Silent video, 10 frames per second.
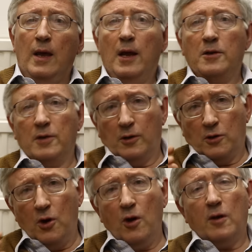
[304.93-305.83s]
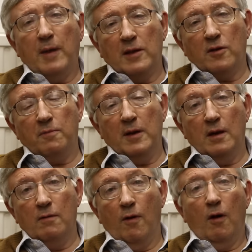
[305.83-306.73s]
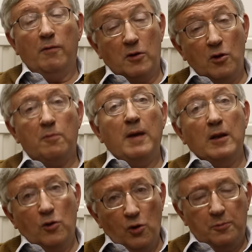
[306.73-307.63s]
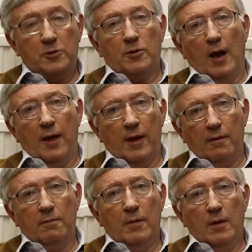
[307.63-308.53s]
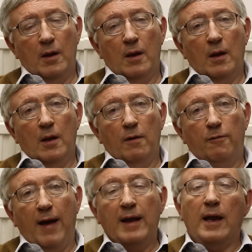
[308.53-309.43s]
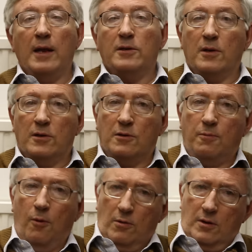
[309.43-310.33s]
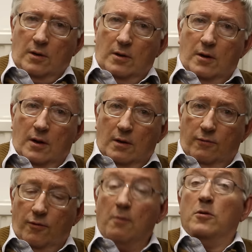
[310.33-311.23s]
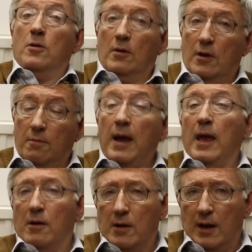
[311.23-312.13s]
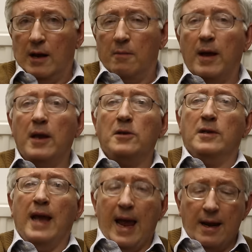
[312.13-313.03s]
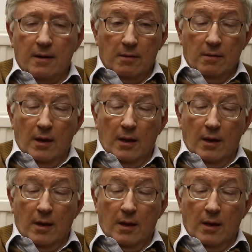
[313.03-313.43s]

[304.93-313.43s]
is that the Turkmens have been involved, or Turkmen groups rather, financed and supported from Turkey by Erdogan and by his gang,